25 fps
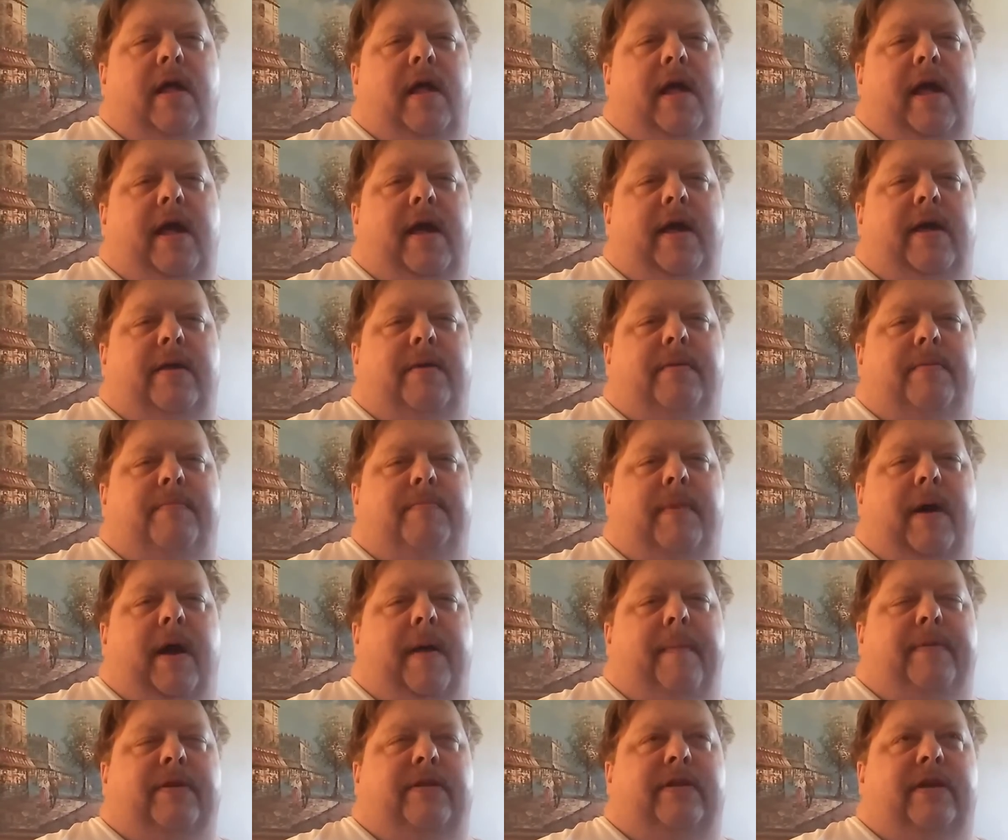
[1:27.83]
and
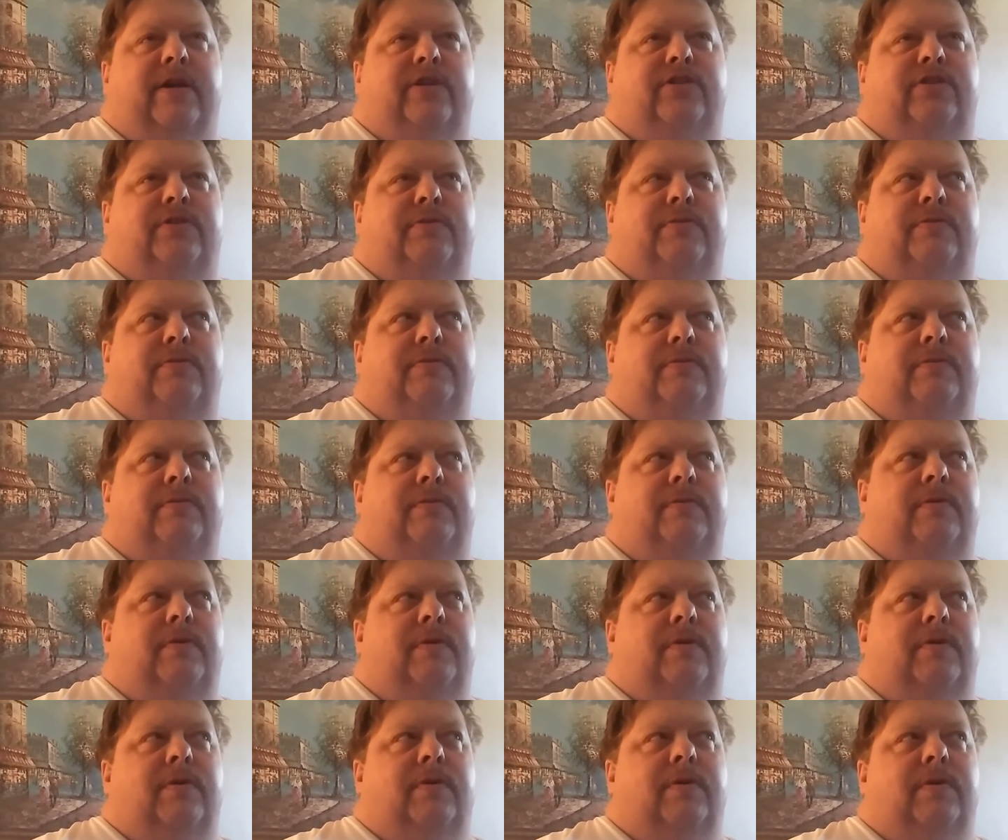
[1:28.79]
my prediction
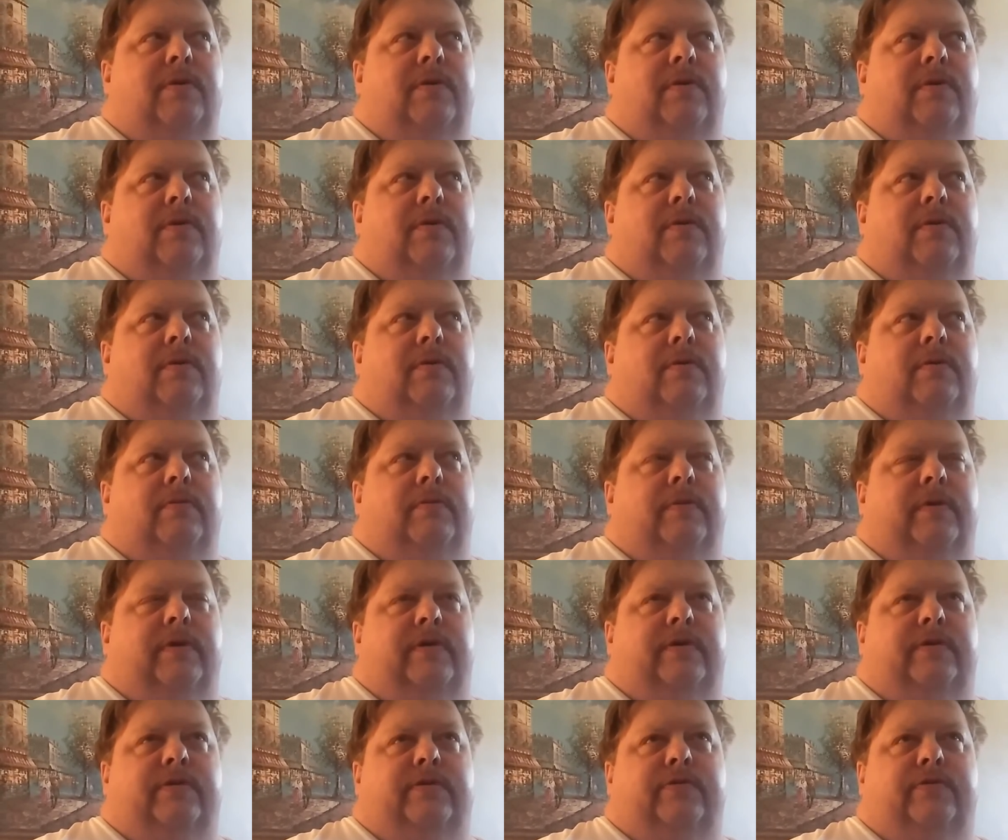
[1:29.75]

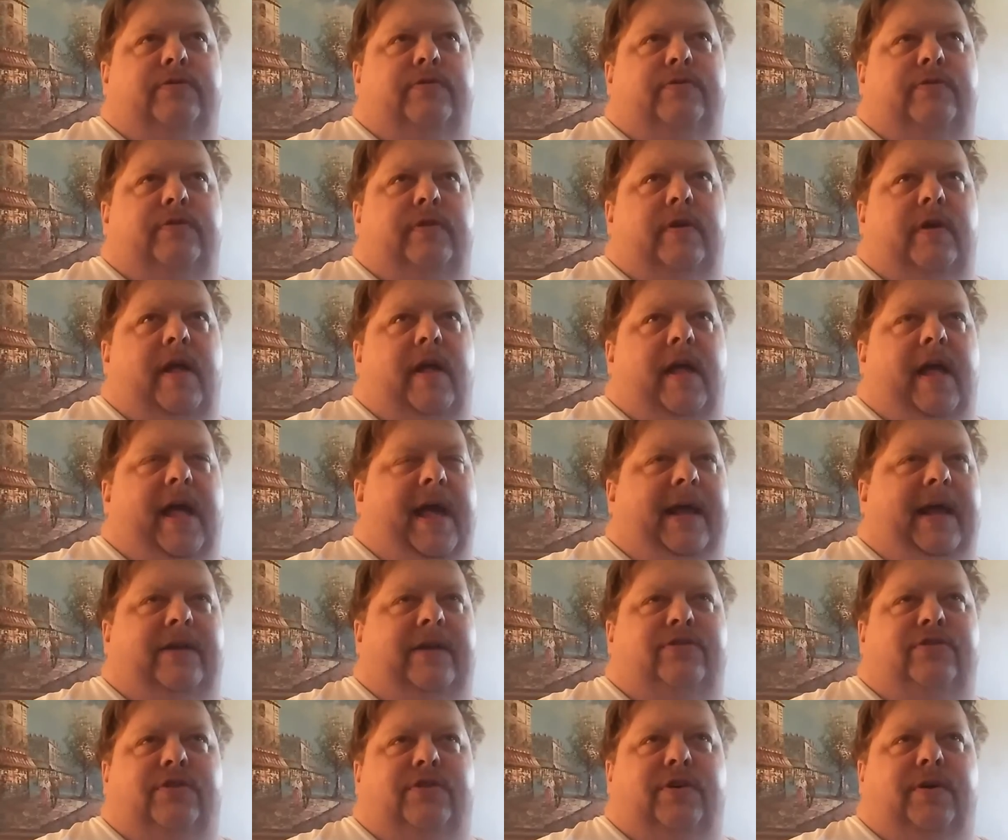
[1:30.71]
was
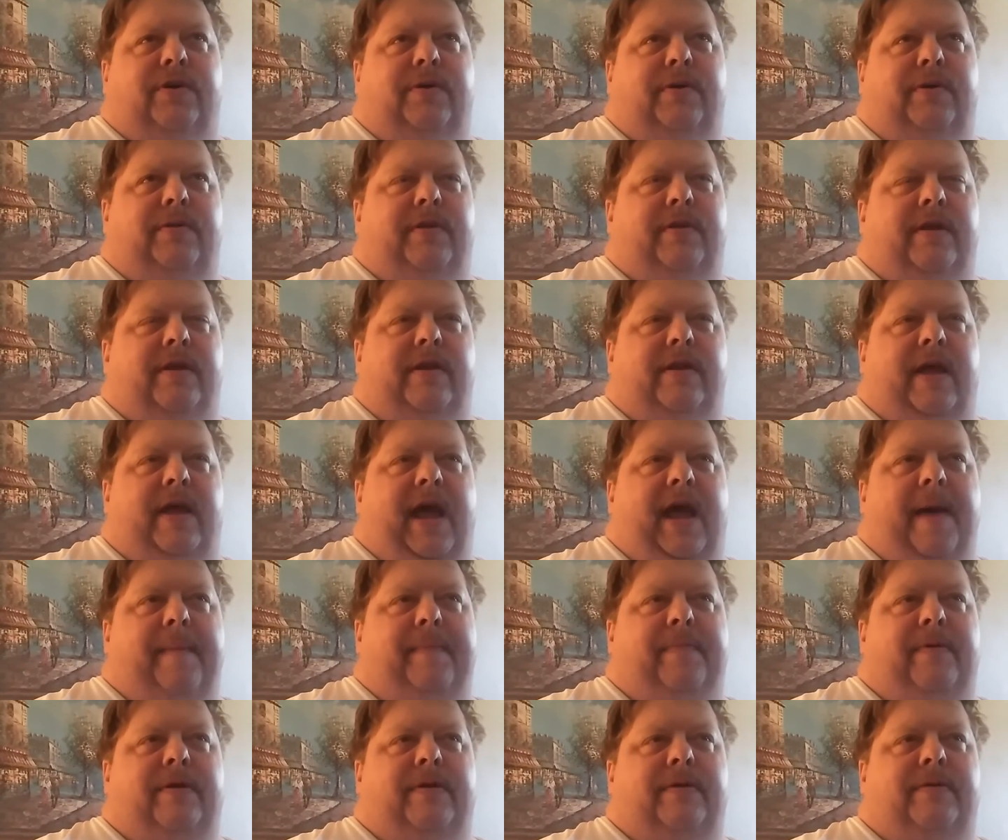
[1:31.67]
Angela, didn't
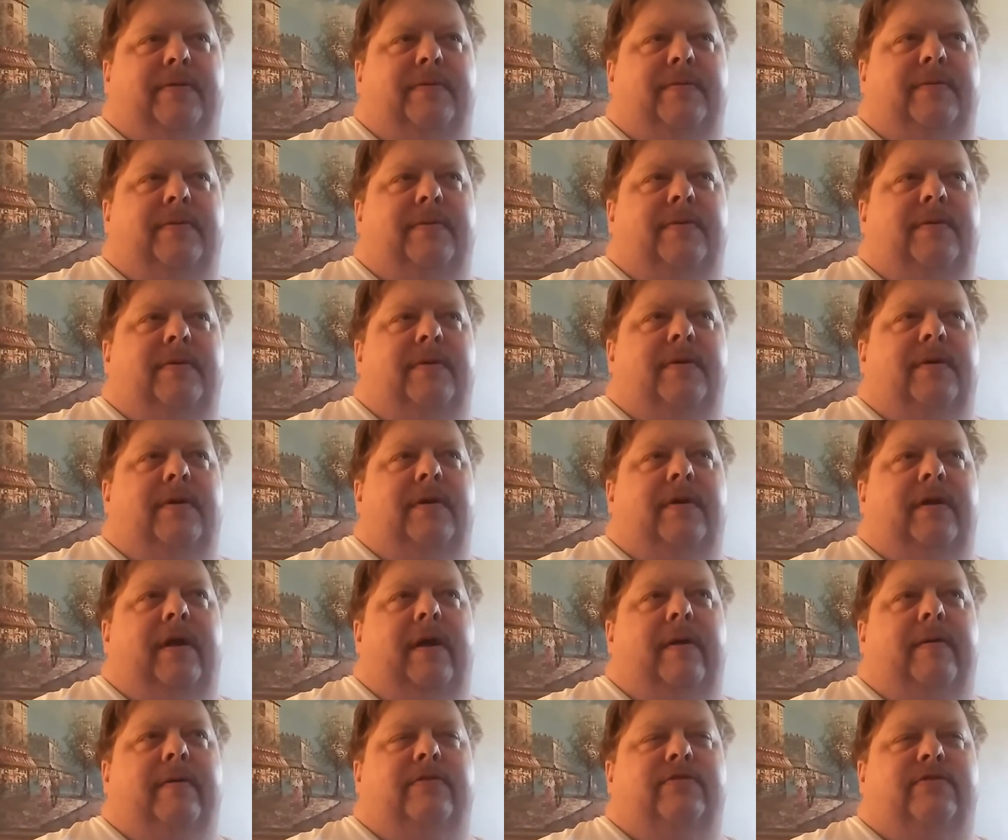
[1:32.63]
happen.
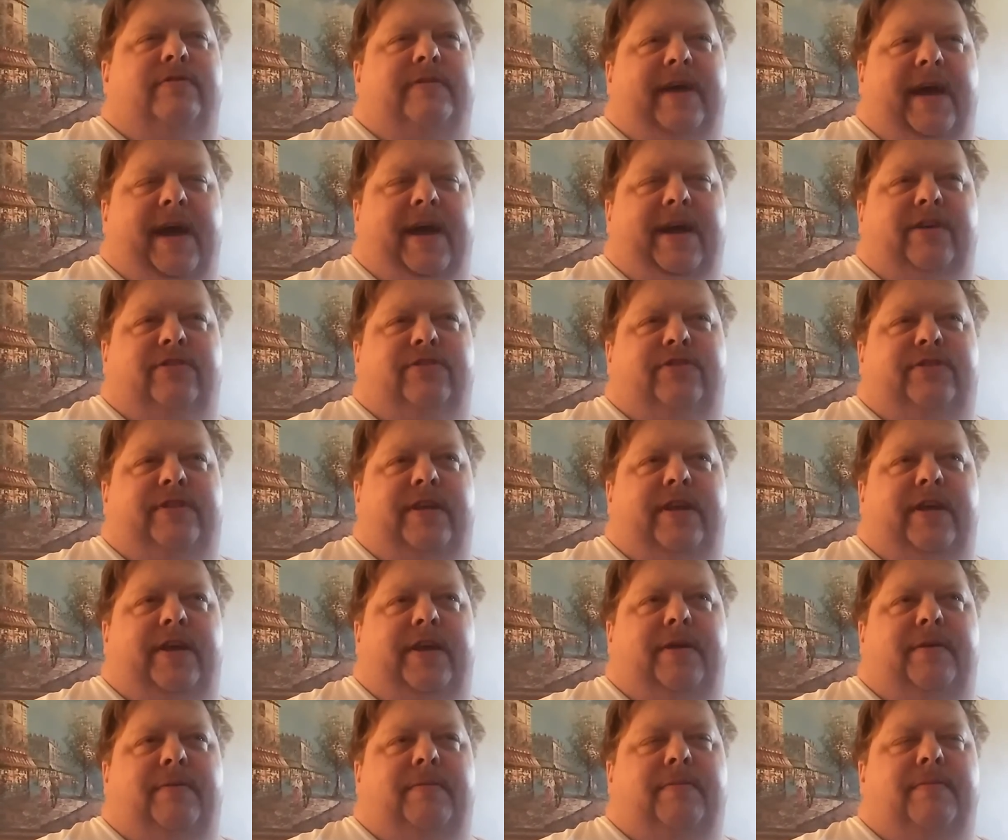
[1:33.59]
It was
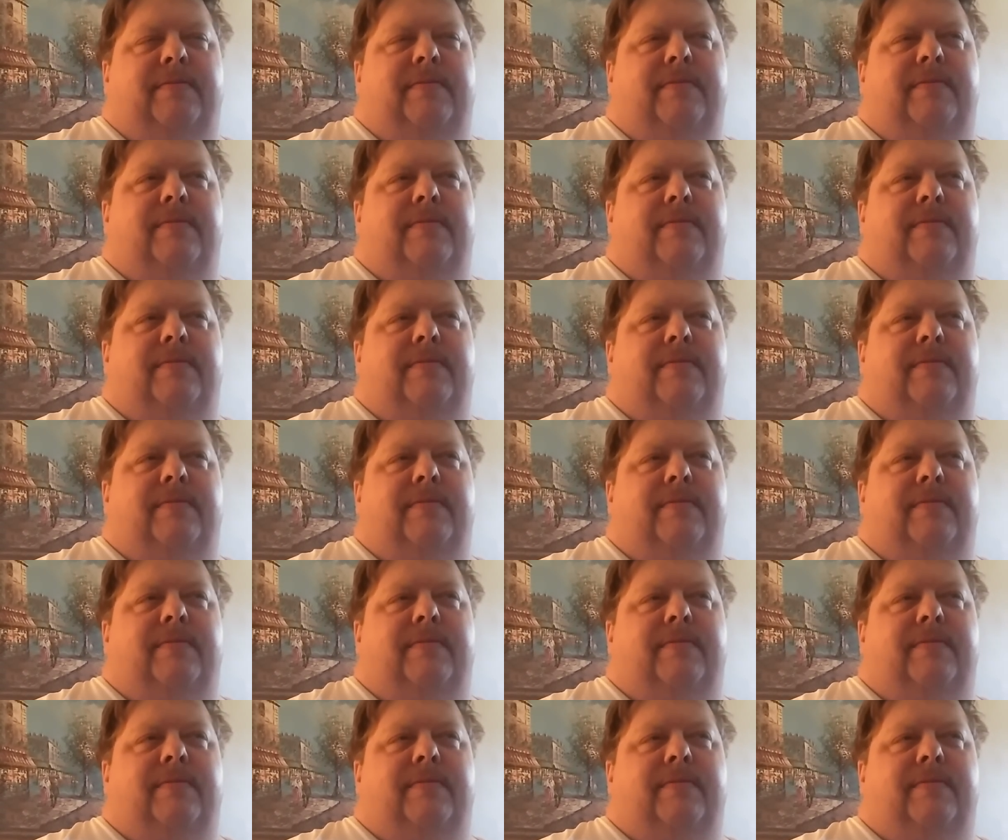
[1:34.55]
Kaycee,